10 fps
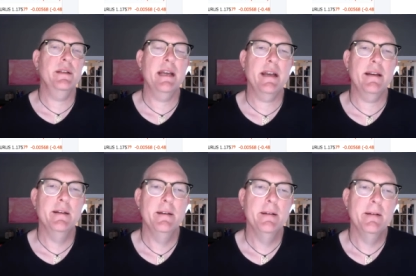that
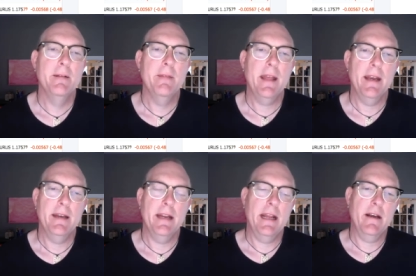
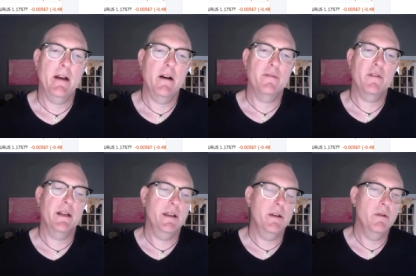and, and
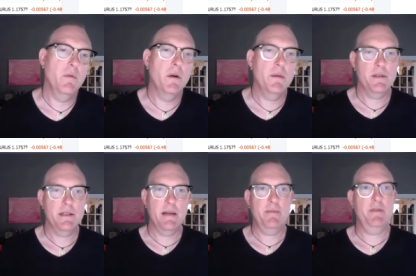offering you a one
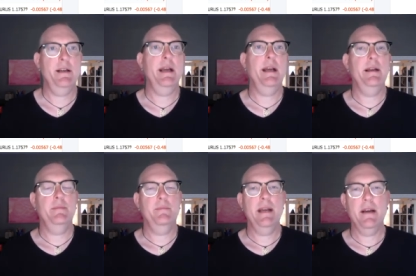percent per
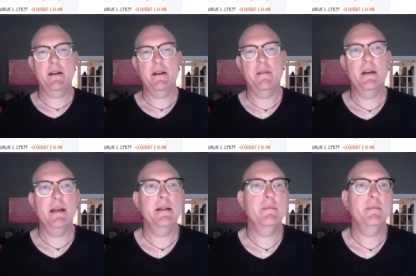day payout on your
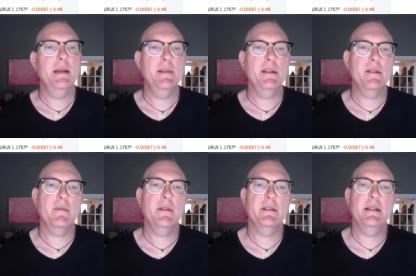money. Maybe they're the
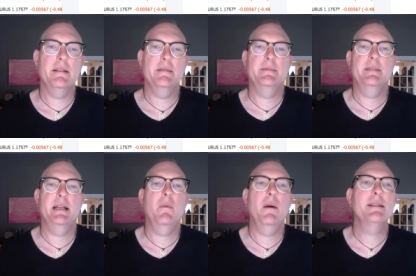real deal.
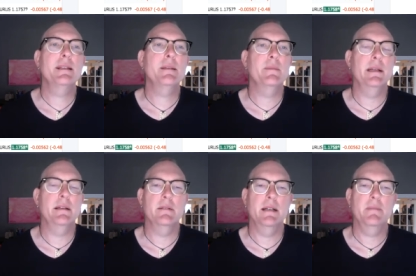I want them to be,
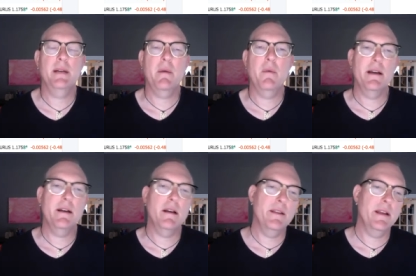right? But I
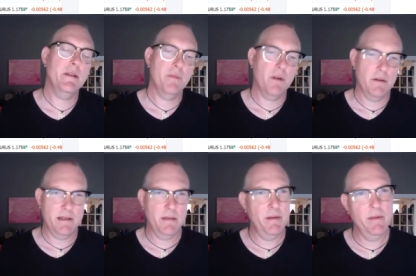wanted all the other programs
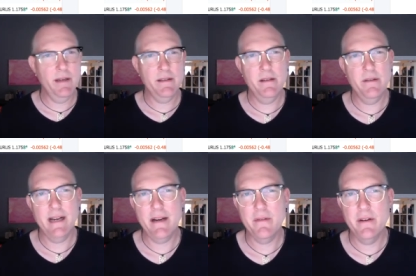to be real too, and
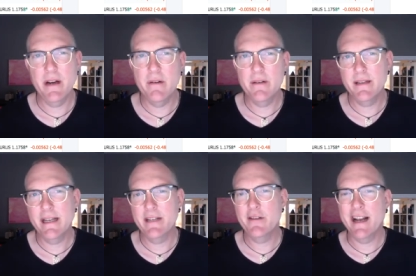I don't know until
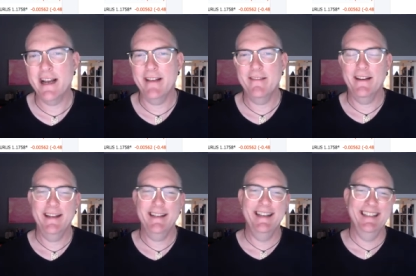I try it,
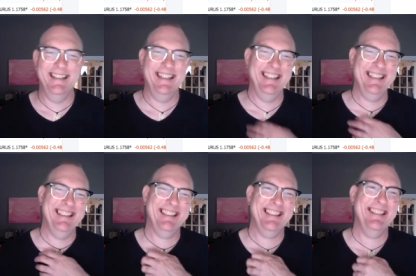right?
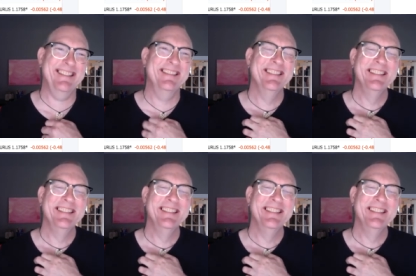So